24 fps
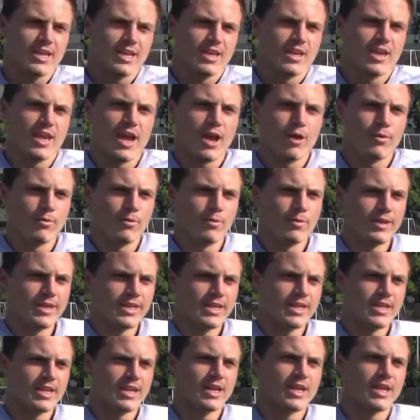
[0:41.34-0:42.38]
Yeah, we
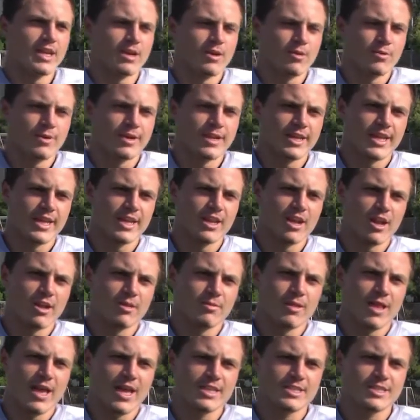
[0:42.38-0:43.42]
did get on
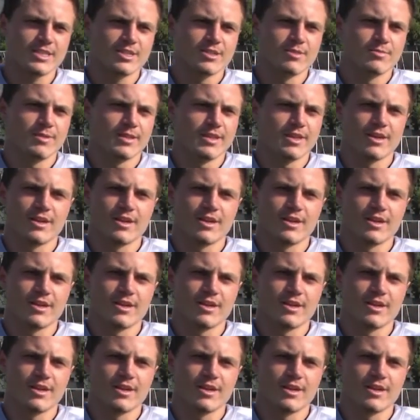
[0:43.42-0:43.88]
them last year, but